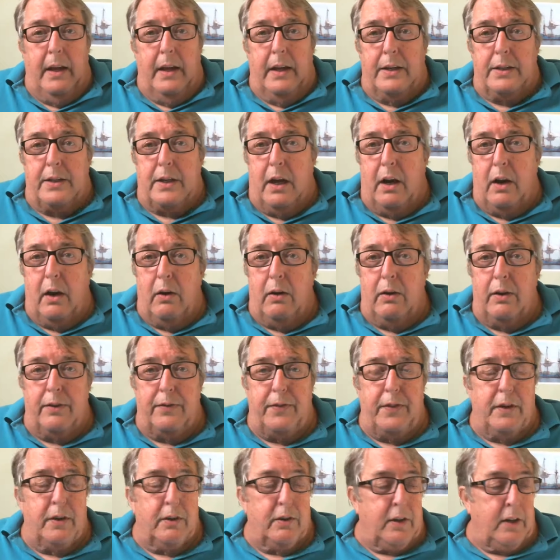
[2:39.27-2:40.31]
So if
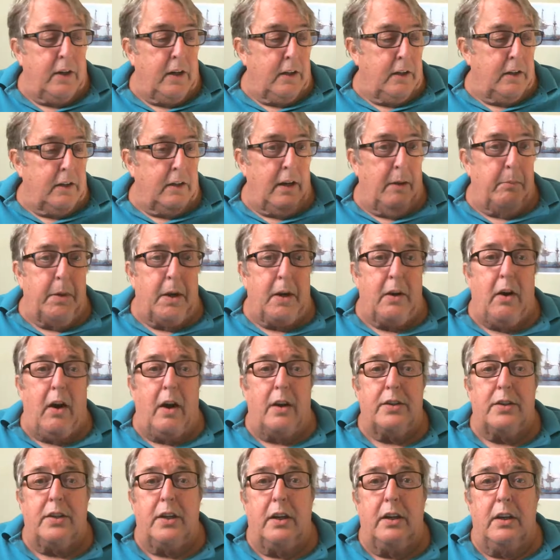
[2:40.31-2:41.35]
you come
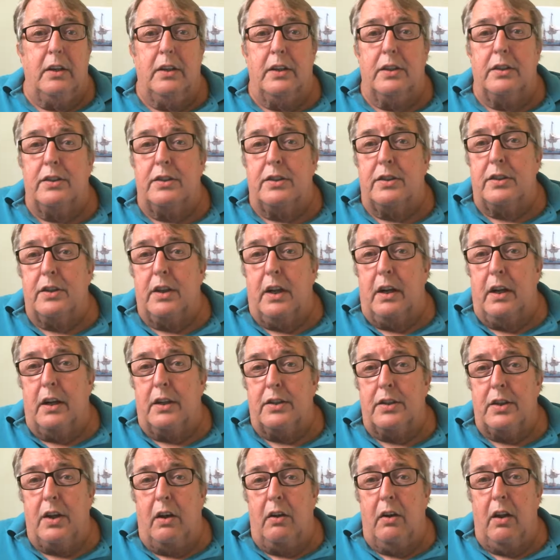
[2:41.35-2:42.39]
across a good
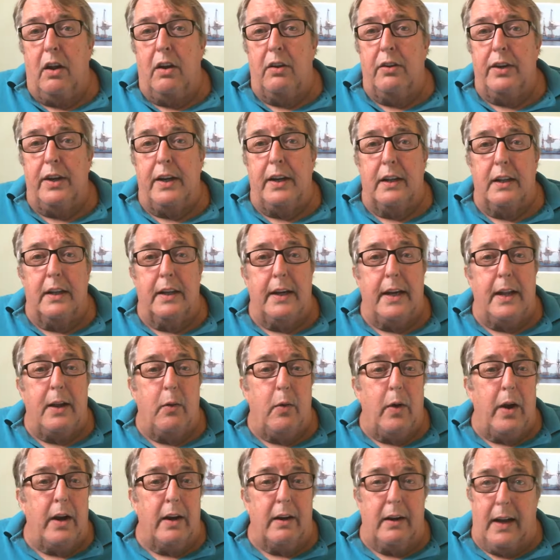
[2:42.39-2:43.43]
solo deal
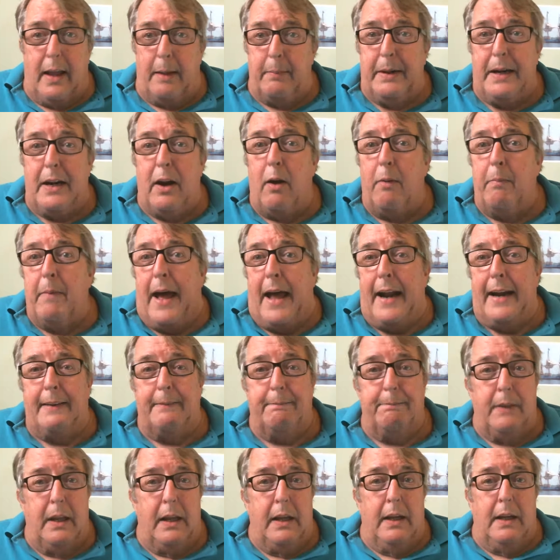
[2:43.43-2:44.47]
anywhere, let me know about it
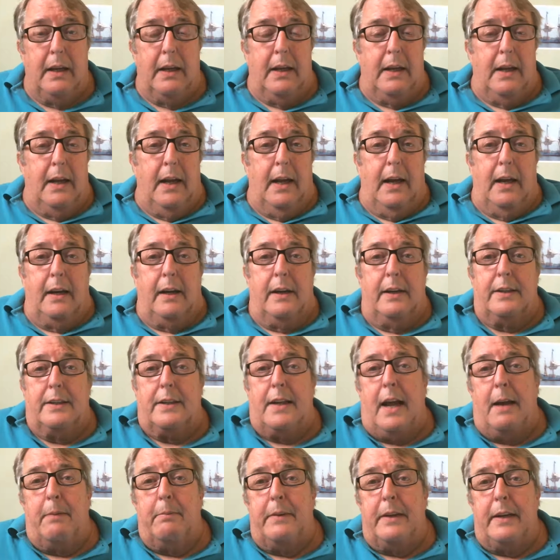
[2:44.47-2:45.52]
because
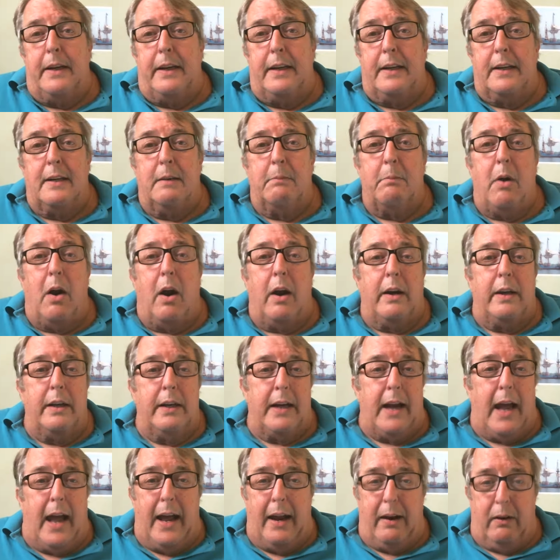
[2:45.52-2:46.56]
I'm in the
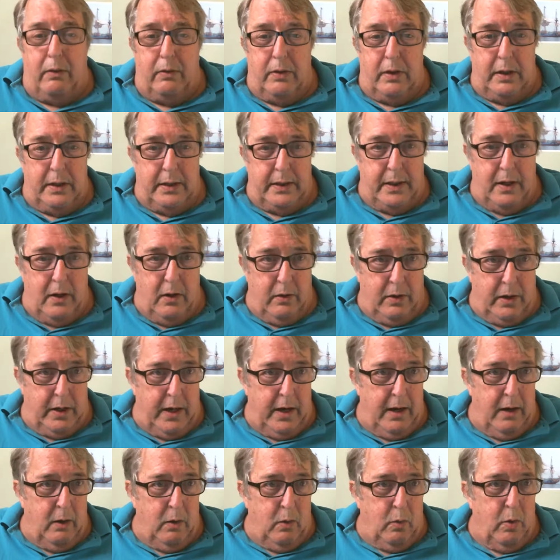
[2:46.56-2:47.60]
market. I really don't
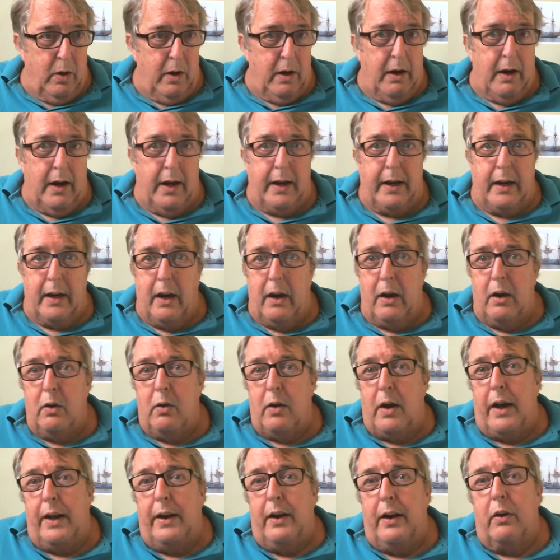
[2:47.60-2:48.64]
care where I
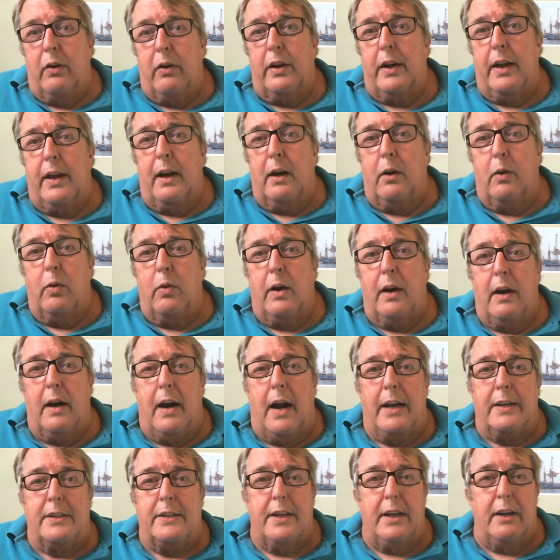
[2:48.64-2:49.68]
go. I don't care where
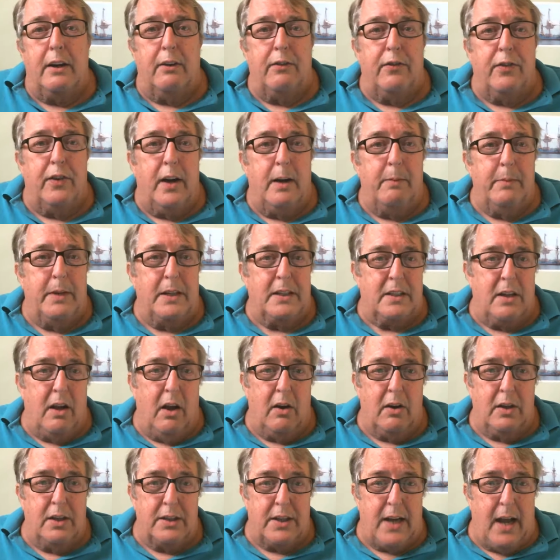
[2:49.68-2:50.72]
I sail from as
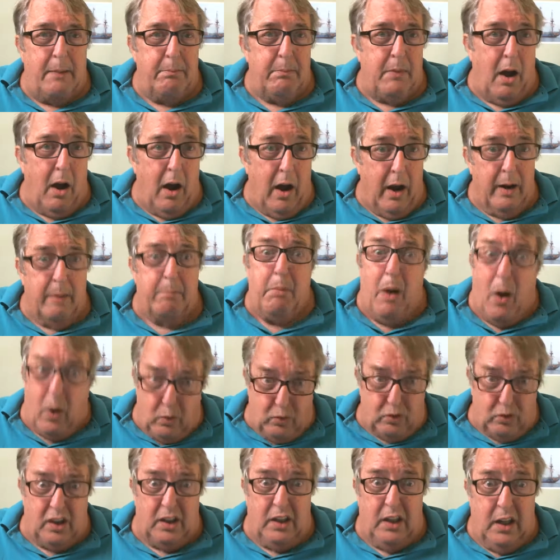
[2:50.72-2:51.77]
long as I'm on a
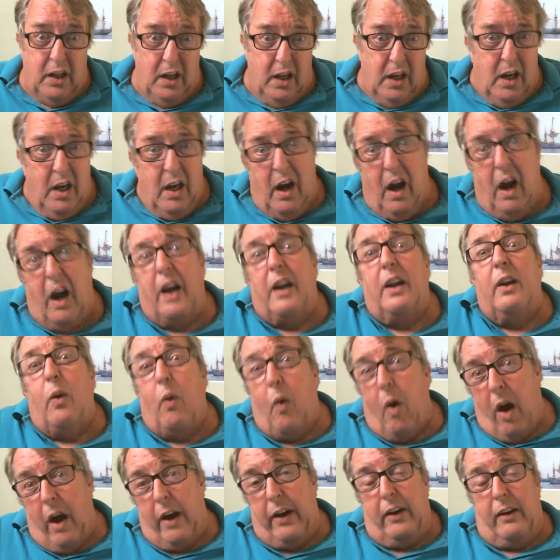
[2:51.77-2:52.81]
boat, on the
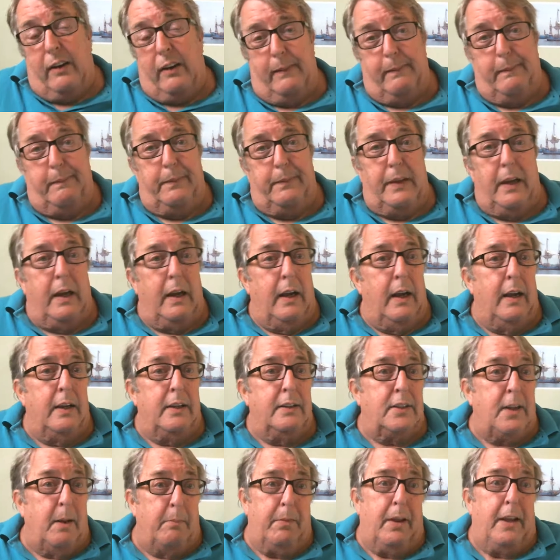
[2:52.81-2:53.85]
water,
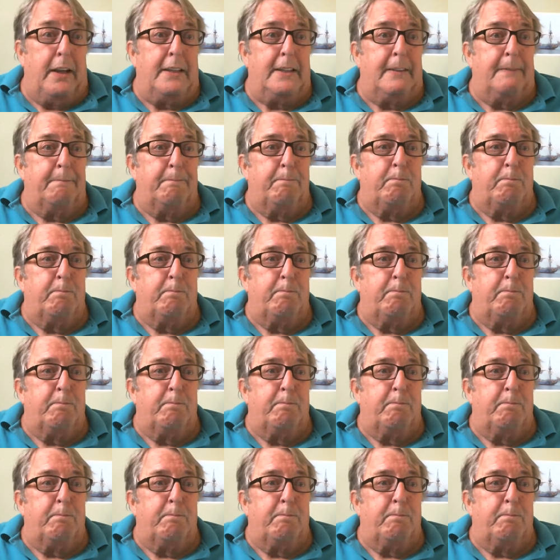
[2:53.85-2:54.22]
someplace.